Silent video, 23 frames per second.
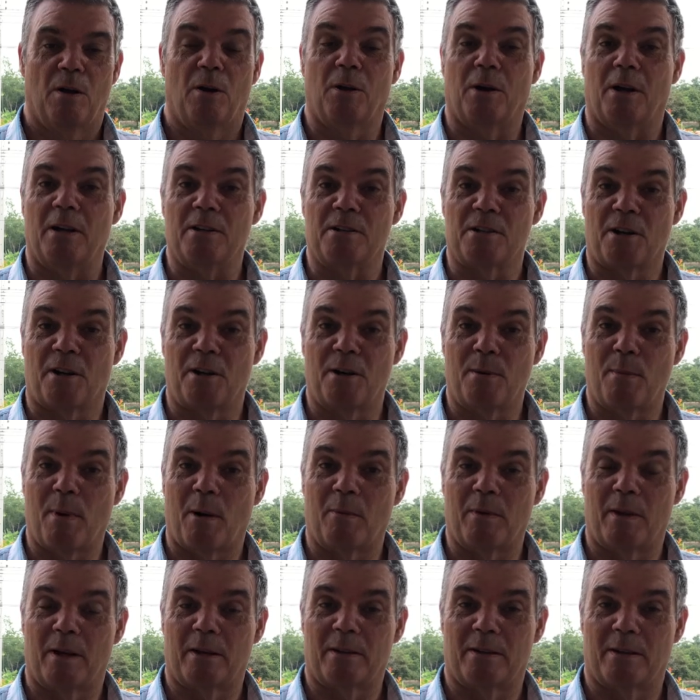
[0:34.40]
Okay, sorry
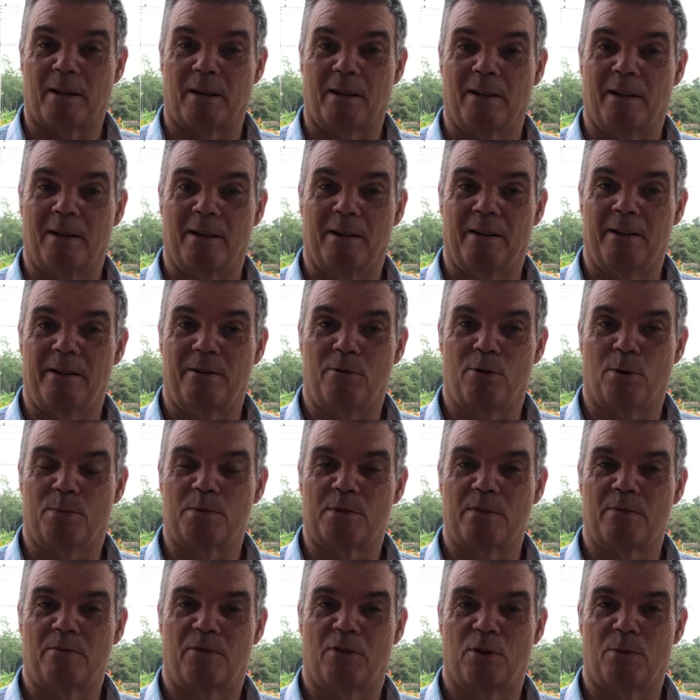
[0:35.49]
about that. That little
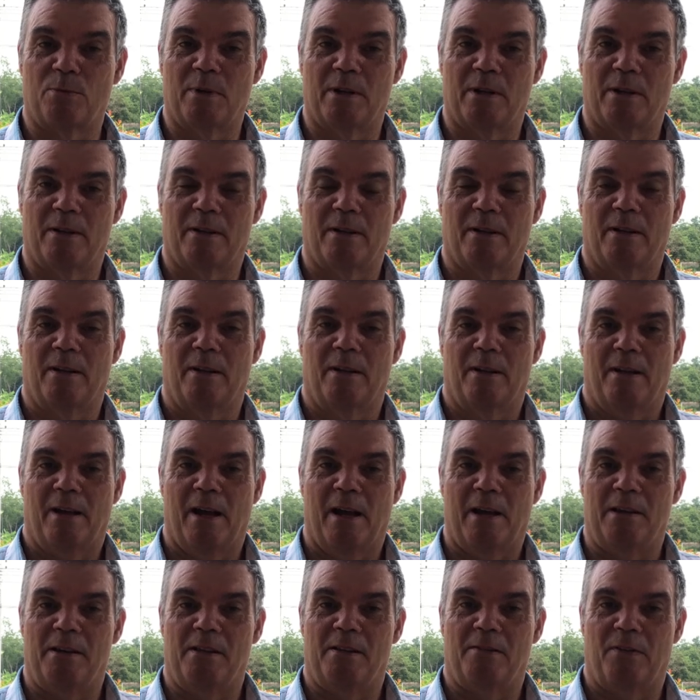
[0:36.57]
interruption from the
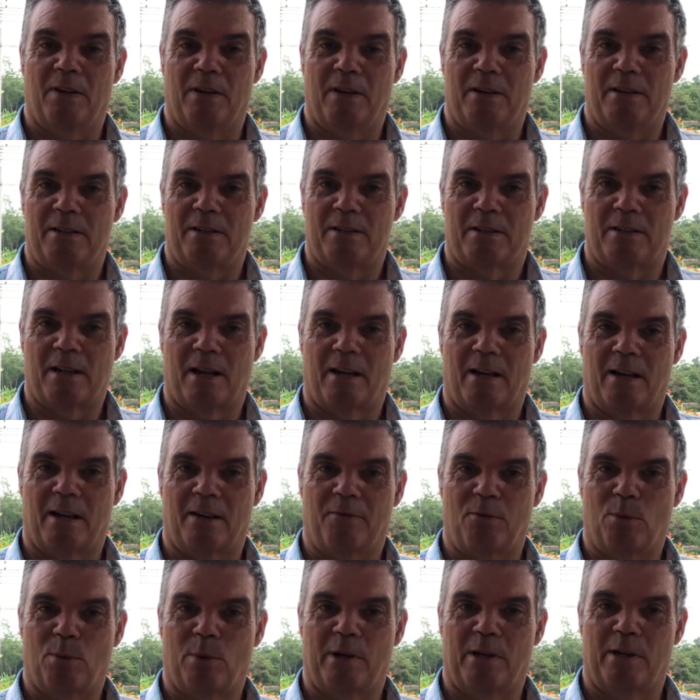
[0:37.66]
head of the village telling
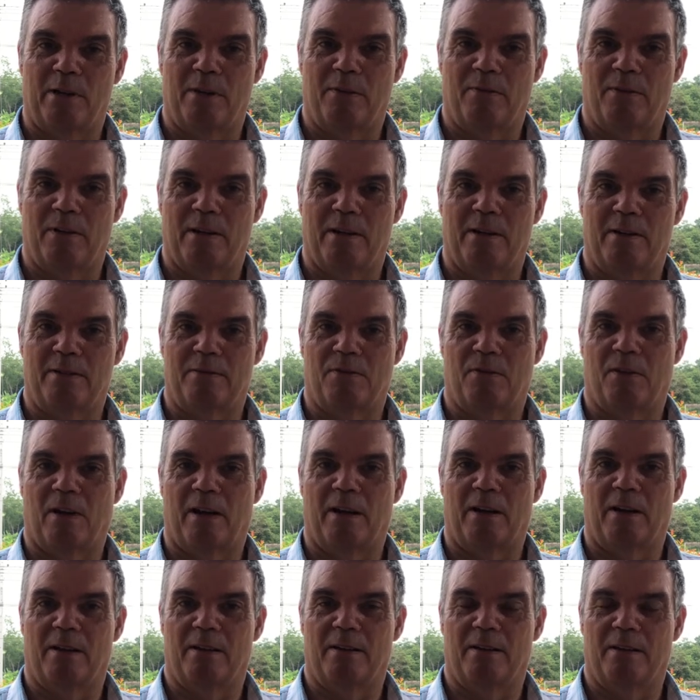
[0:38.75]
everybody in the village
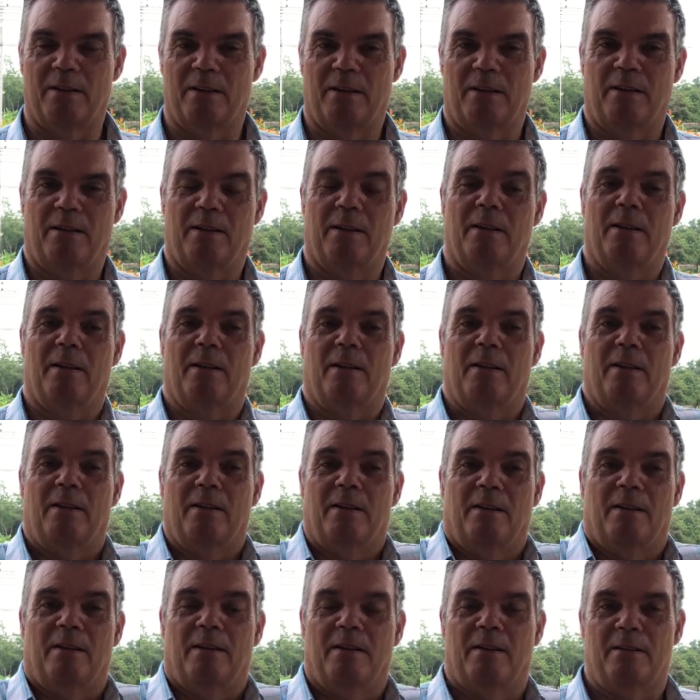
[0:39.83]
via the
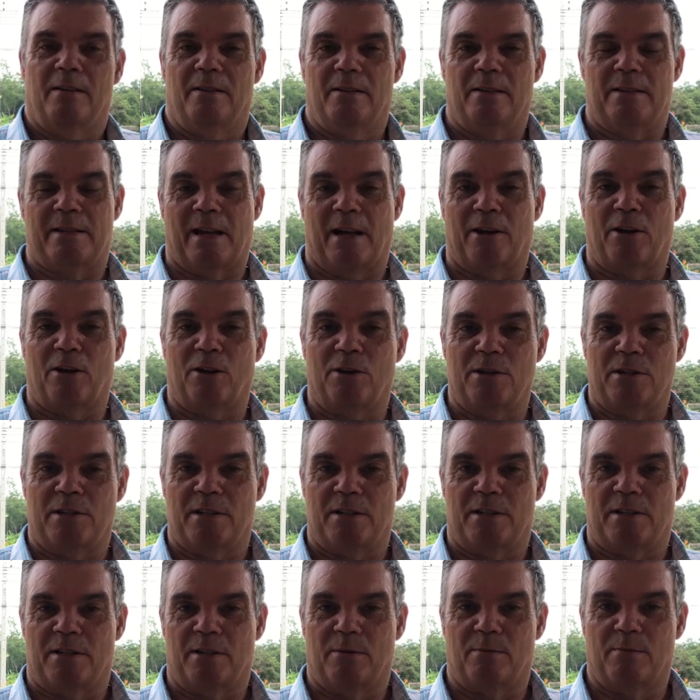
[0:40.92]
Tannoy
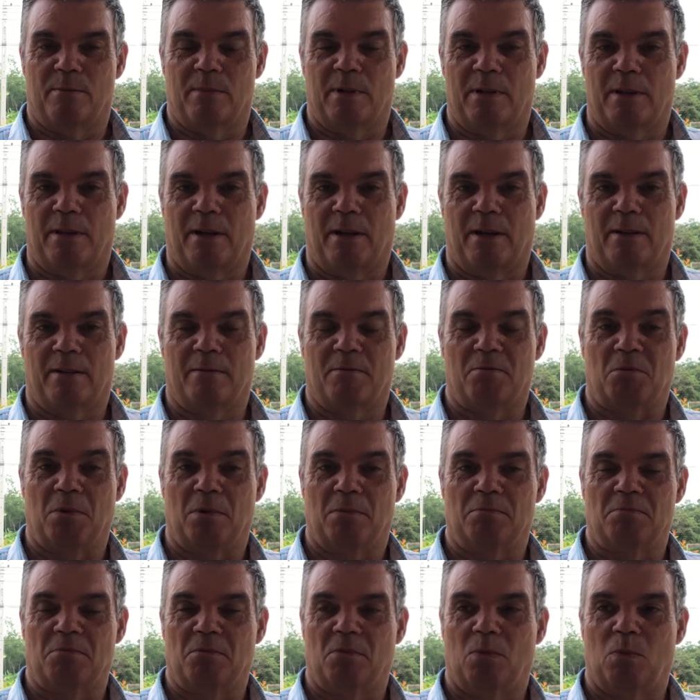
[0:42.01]
system that
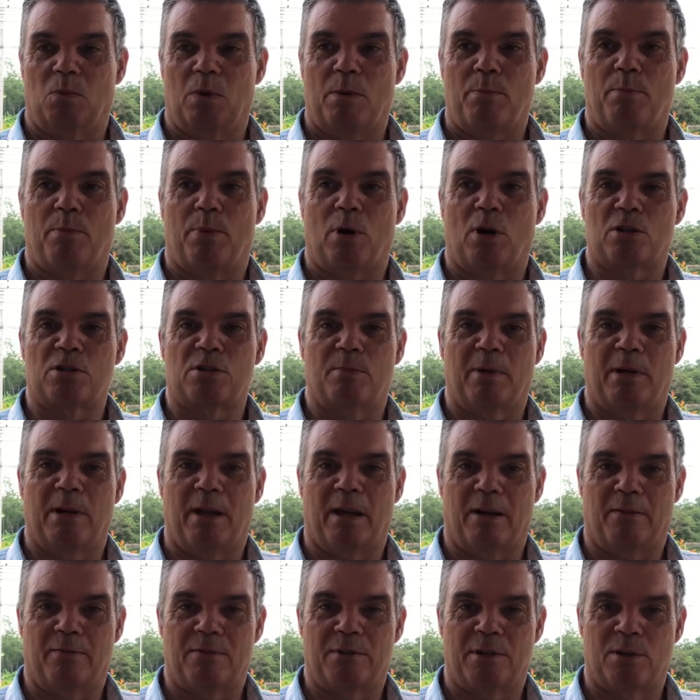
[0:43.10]
we possibly
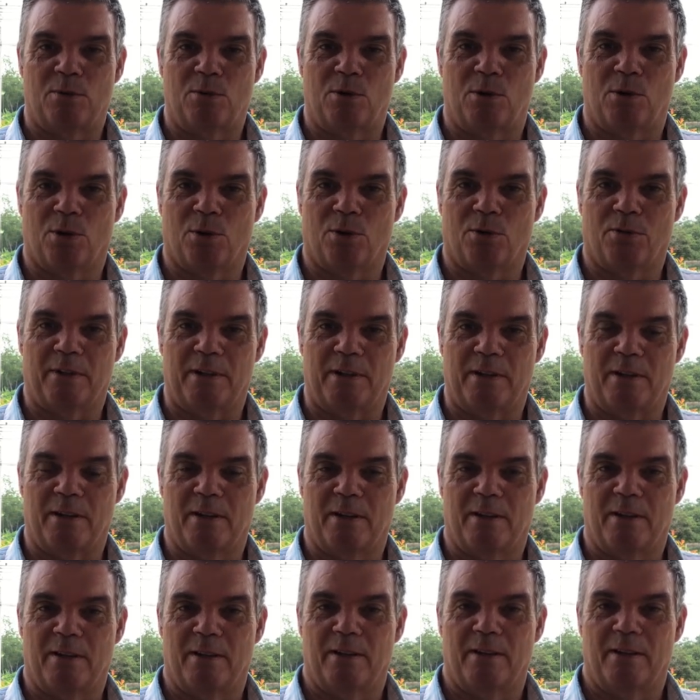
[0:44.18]
have two COVID
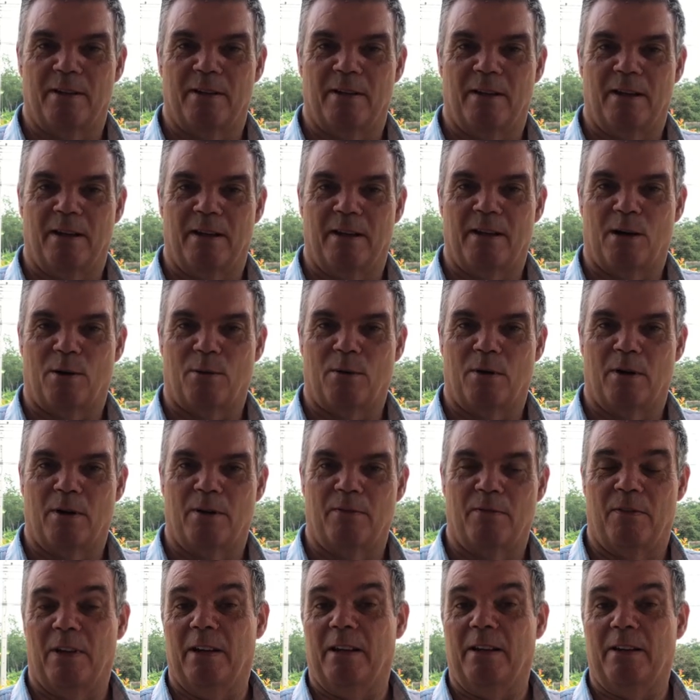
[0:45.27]
in our
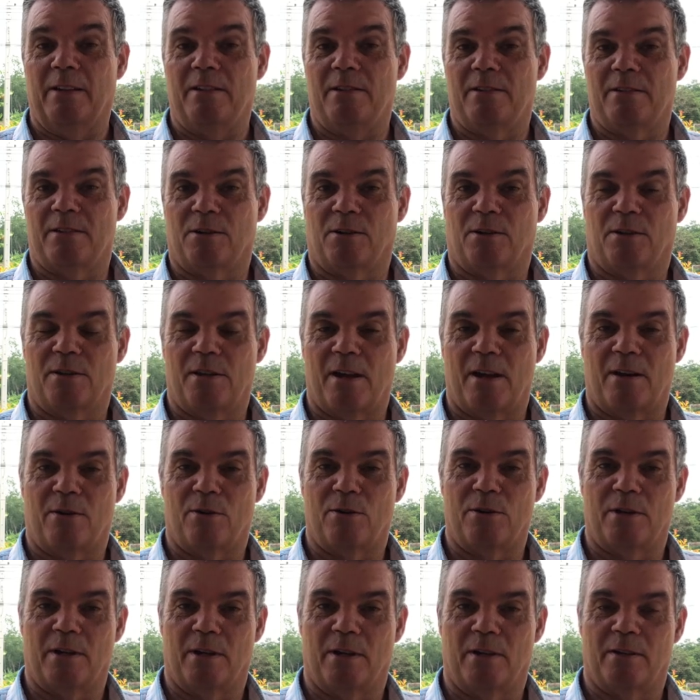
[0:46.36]
village. So they're
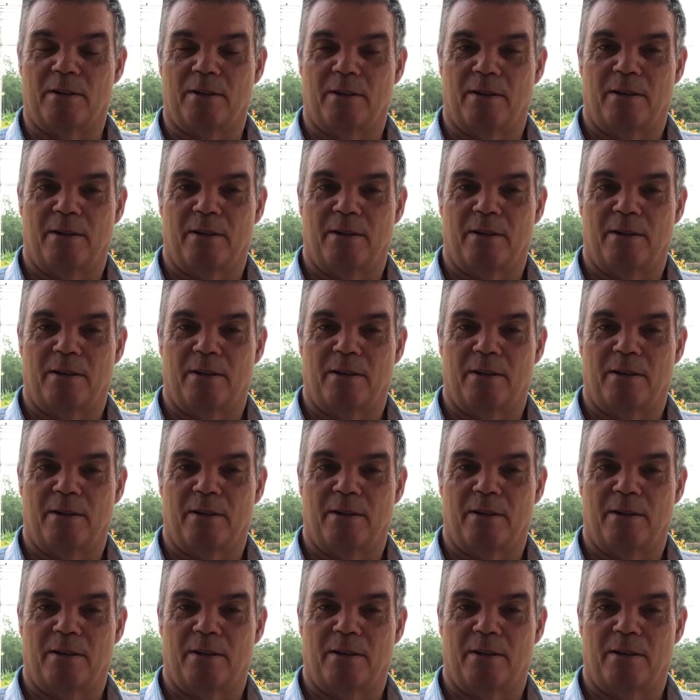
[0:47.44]
under